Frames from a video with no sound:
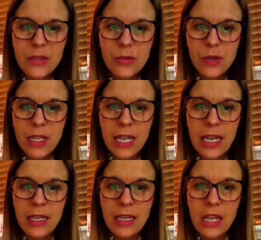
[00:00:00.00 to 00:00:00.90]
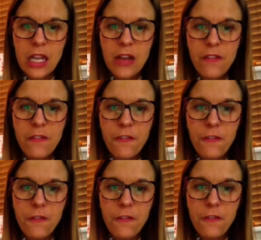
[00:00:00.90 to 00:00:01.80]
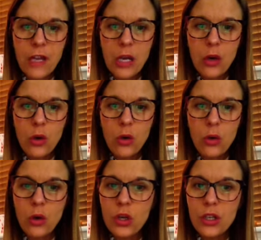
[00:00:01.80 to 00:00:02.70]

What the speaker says: Try that again. O,